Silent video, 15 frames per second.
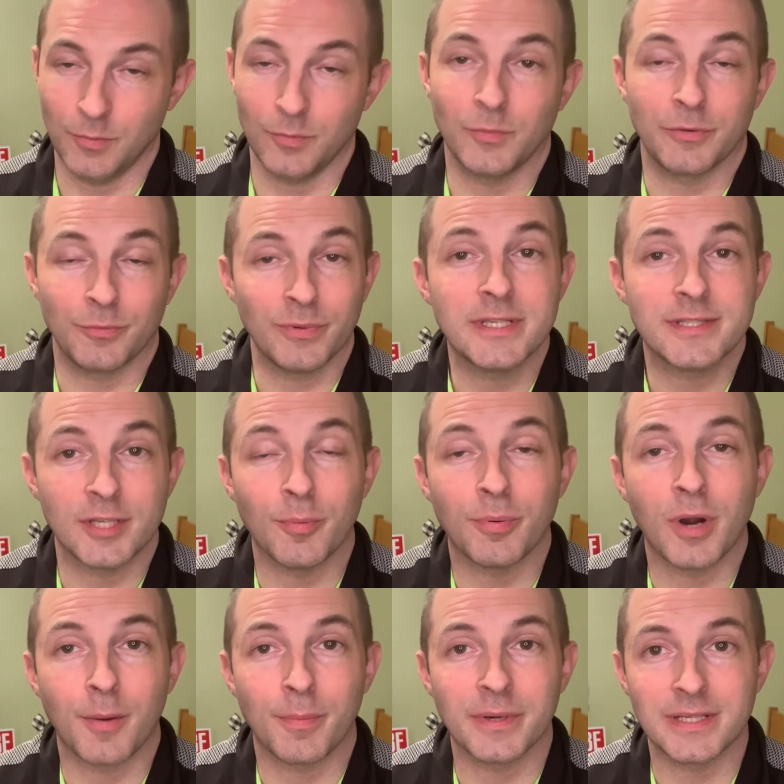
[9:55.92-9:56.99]
with resale
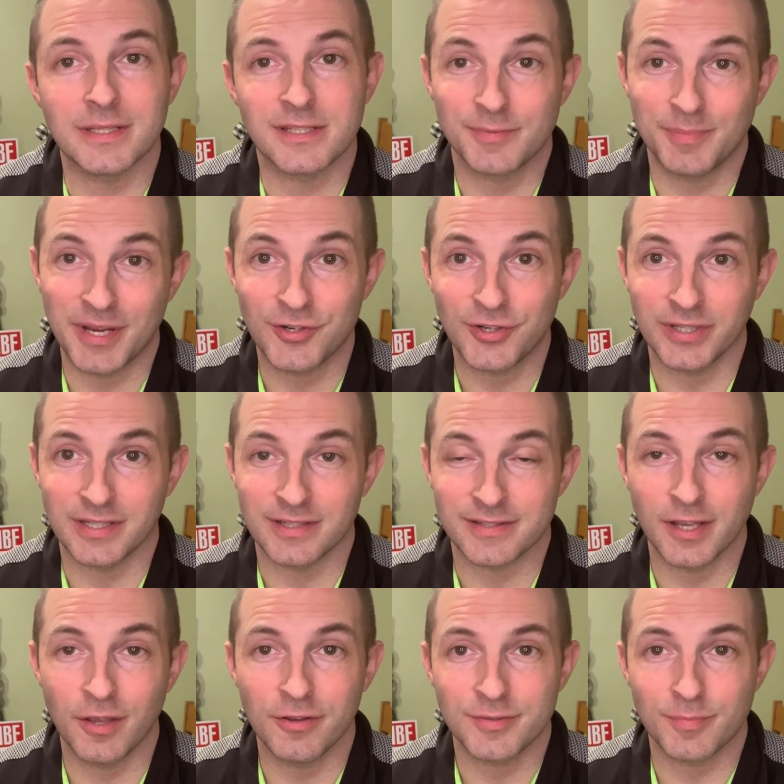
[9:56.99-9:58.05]
properties, especially in a
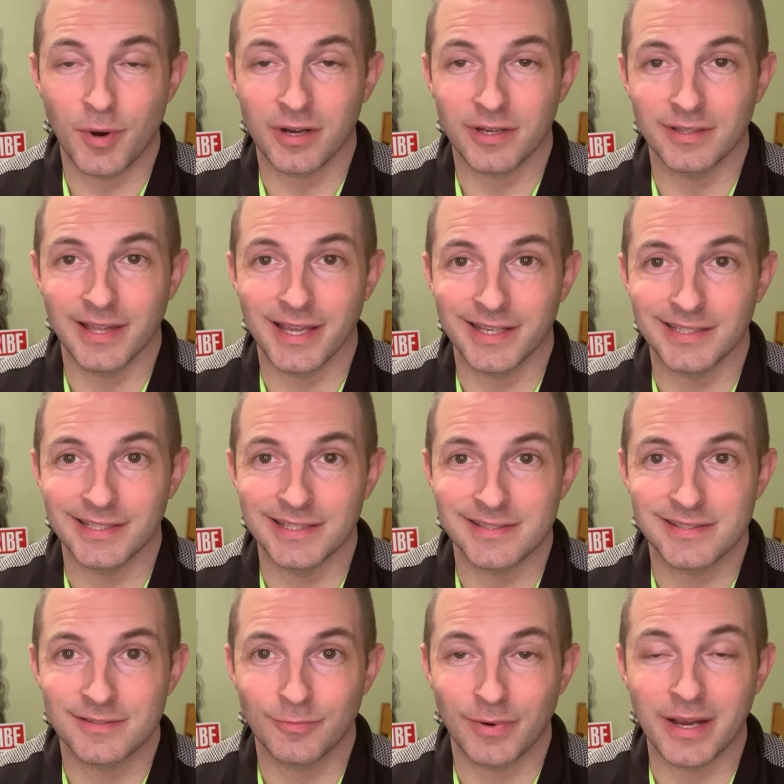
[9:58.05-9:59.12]
seller's market like it
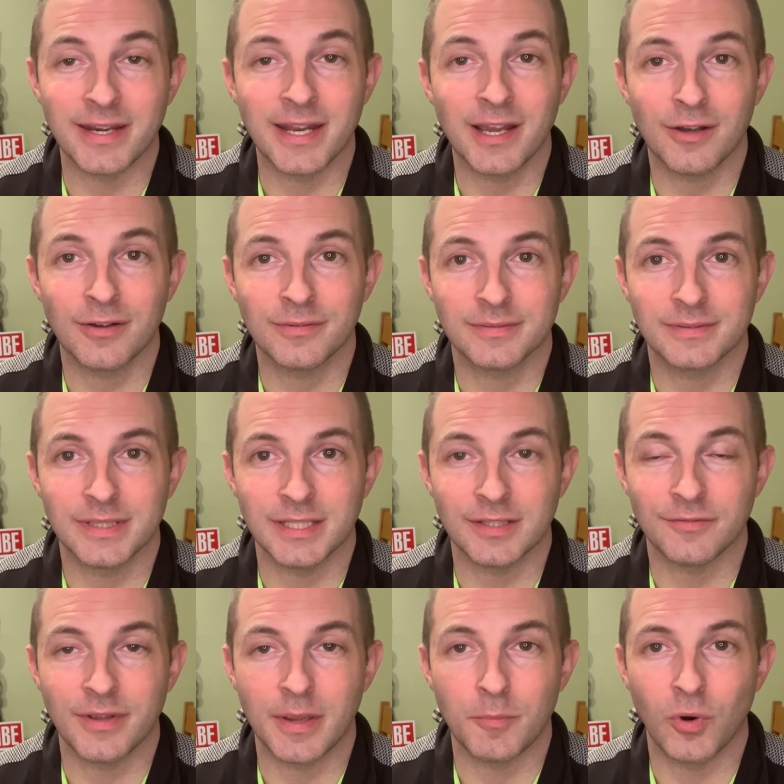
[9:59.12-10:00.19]
is right now
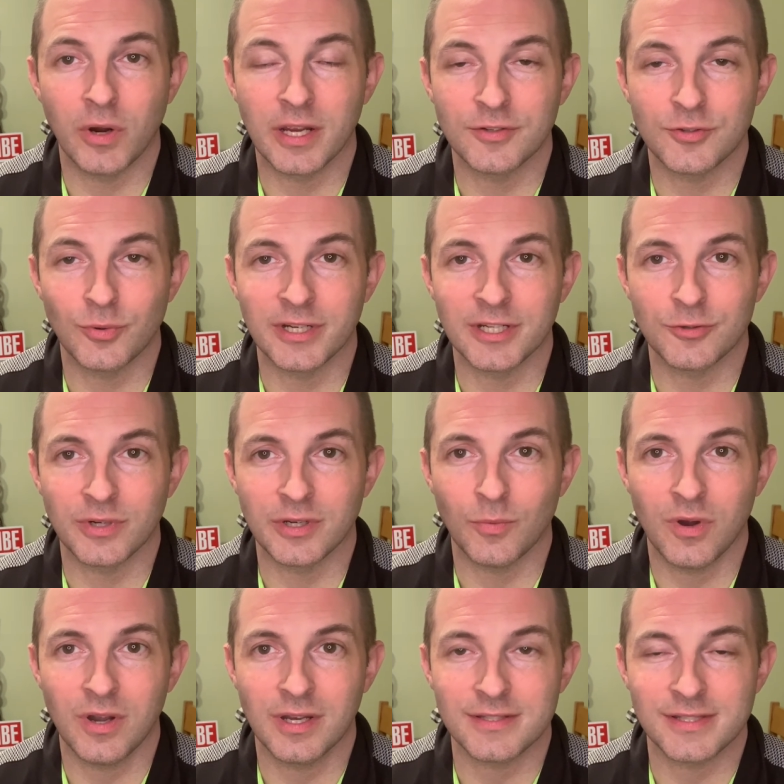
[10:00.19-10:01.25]
in February
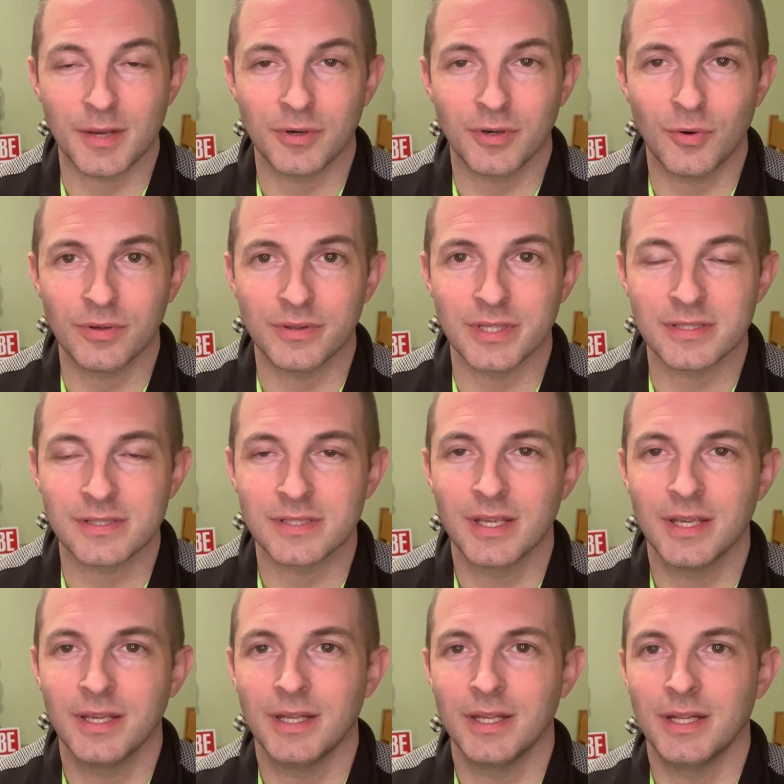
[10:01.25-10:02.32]
2021 as I record this,
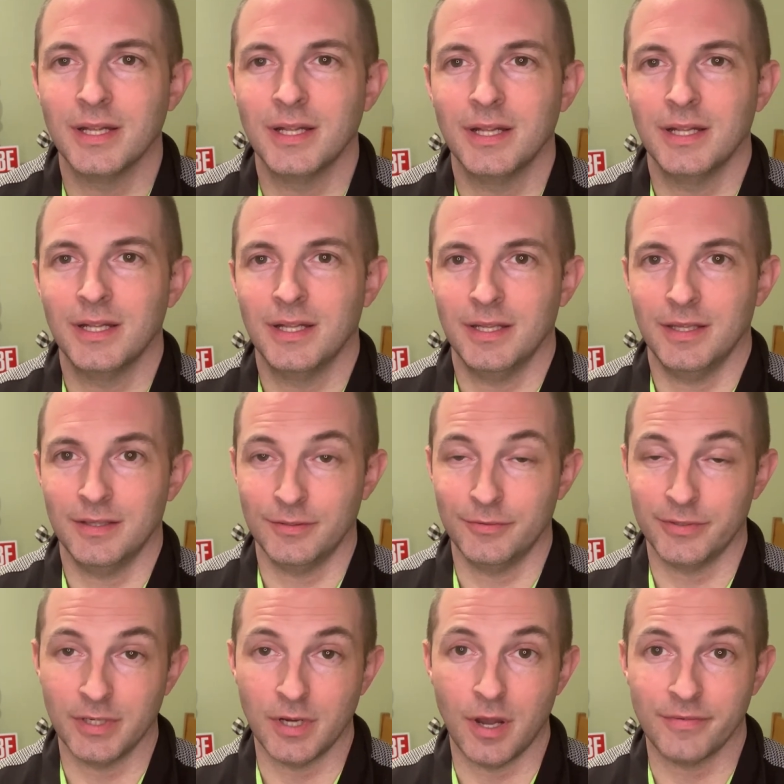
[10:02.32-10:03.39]
you
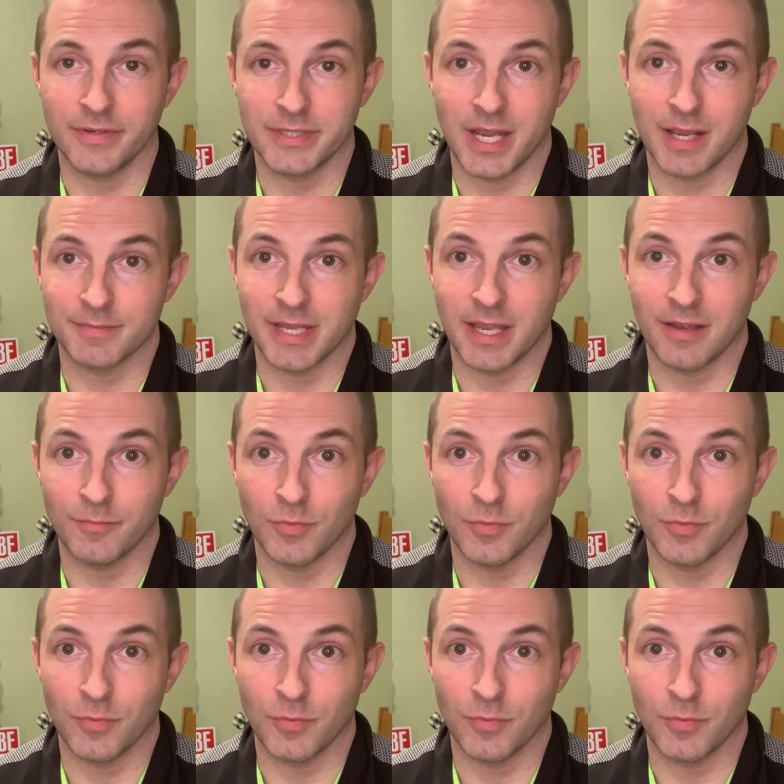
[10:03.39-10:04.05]
can oftentimes have